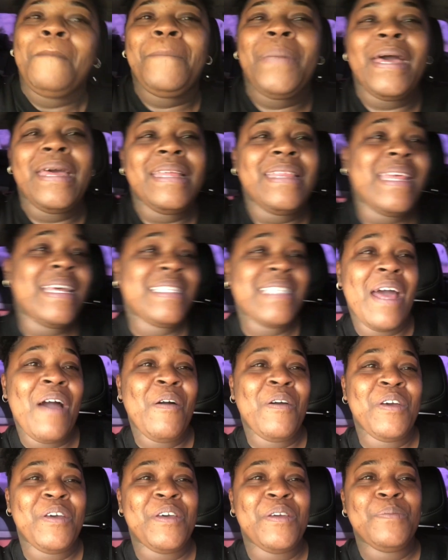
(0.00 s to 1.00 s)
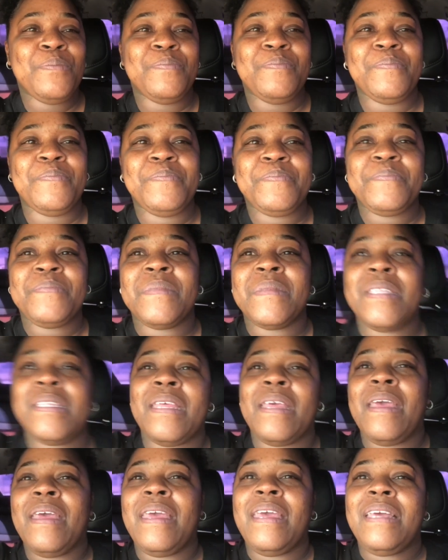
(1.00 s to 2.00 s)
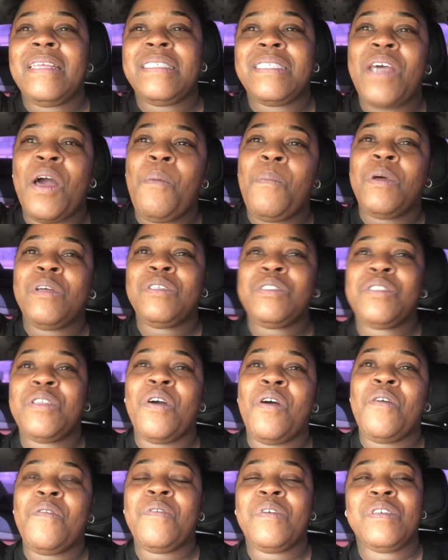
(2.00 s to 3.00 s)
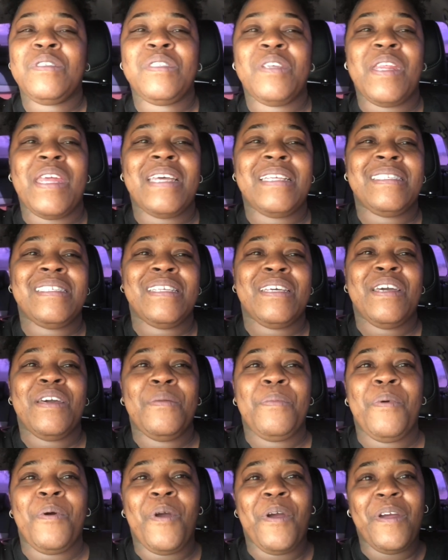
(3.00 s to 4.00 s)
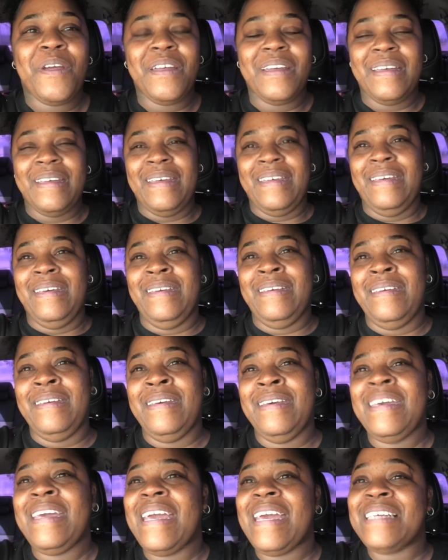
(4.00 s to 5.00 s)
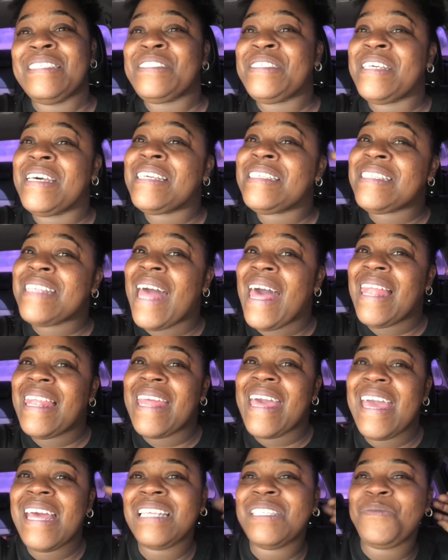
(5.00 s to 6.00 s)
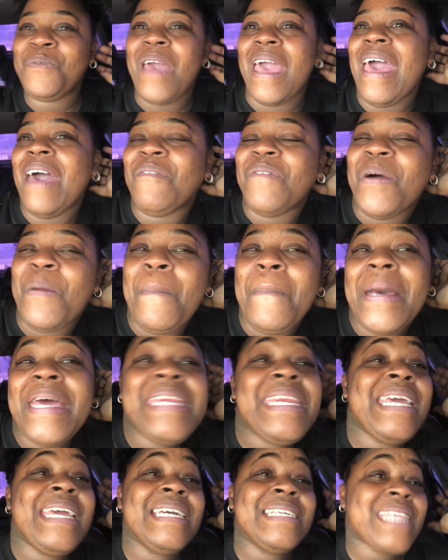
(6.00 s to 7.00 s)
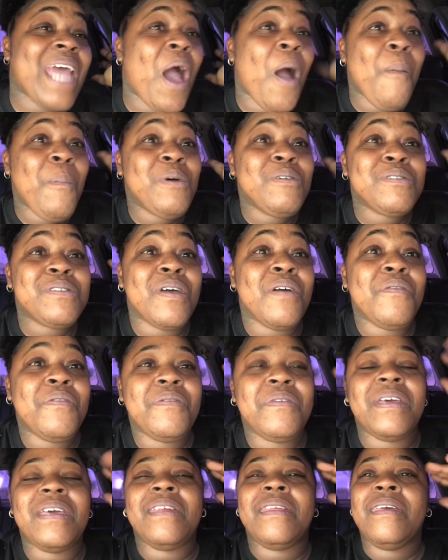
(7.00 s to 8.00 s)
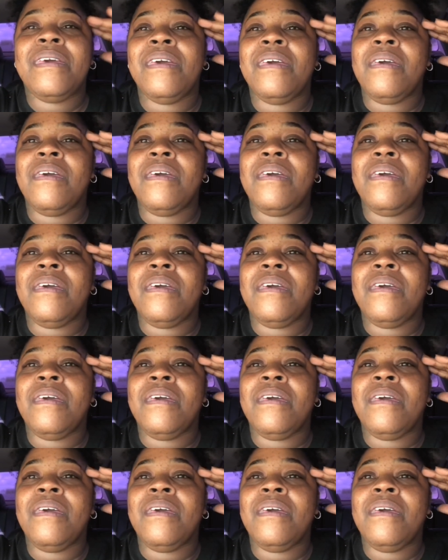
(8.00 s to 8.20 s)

but that's all good. It's almost over, so that's the good part. It does not last forever. Monday is almost over with.